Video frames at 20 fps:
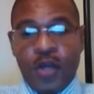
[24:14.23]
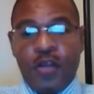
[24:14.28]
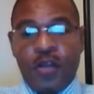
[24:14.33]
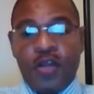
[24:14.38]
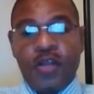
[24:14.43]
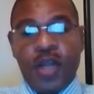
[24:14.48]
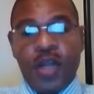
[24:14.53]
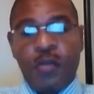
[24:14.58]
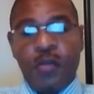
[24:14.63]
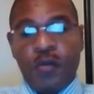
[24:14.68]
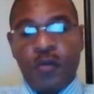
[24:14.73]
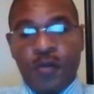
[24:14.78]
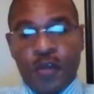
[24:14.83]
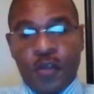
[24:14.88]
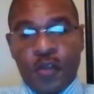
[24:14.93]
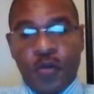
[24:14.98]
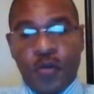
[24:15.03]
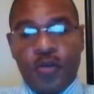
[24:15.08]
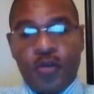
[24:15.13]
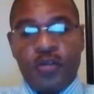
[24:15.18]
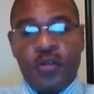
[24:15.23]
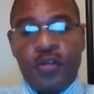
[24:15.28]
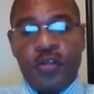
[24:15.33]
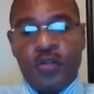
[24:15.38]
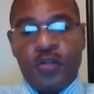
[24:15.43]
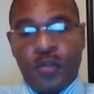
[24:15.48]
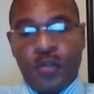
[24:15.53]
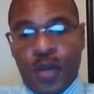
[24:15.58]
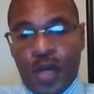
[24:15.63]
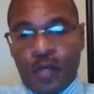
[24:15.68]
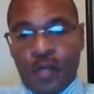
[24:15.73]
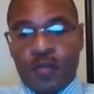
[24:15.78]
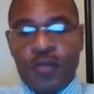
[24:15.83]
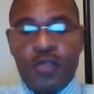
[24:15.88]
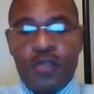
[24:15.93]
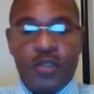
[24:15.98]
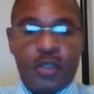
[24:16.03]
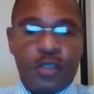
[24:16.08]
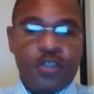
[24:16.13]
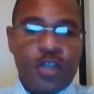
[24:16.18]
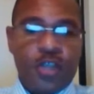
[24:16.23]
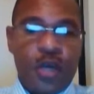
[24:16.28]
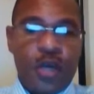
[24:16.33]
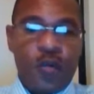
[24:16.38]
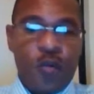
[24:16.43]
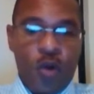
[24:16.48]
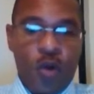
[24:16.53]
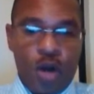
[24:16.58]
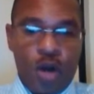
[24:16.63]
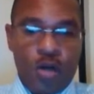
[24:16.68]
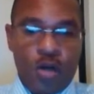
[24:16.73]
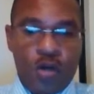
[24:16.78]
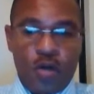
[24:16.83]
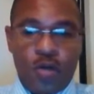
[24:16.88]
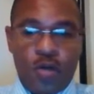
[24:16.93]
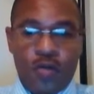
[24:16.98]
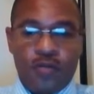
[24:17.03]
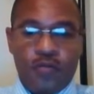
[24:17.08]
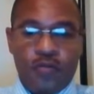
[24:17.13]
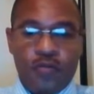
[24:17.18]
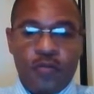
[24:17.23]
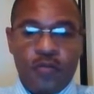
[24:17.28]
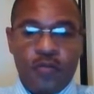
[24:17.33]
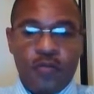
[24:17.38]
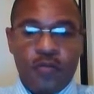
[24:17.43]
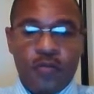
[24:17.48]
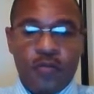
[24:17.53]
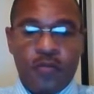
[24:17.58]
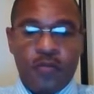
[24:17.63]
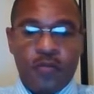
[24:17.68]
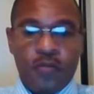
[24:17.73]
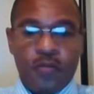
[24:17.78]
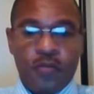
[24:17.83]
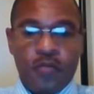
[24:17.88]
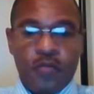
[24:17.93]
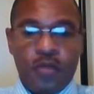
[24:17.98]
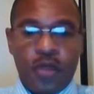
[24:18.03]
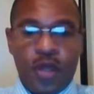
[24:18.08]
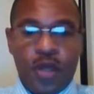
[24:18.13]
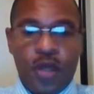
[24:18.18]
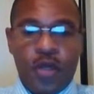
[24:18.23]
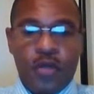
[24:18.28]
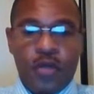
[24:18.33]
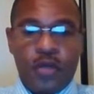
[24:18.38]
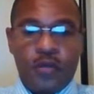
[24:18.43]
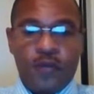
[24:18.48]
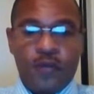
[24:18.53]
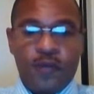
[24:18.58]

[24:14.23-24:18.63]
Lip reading: the name of this person is Madam C.J. Walker. Okay,